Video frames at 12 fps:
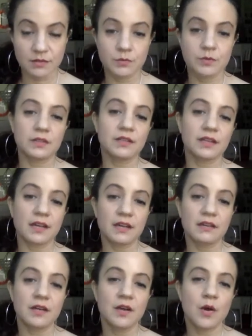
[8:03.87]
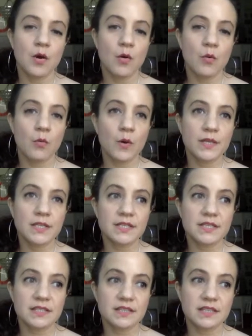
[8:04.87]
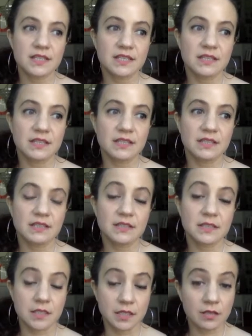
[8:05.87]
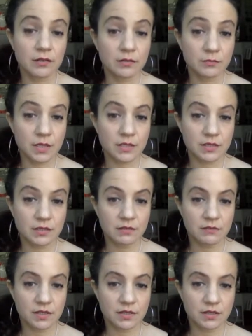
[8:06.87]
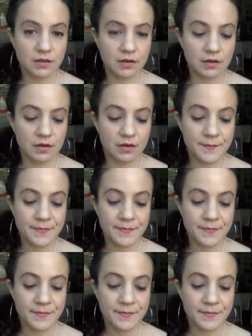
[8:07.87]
You would look at what is the singular message of this card,